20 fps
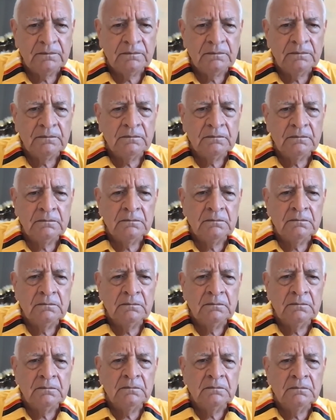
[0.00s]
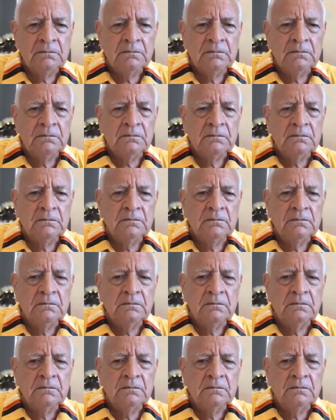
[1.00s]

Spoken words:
[no speech]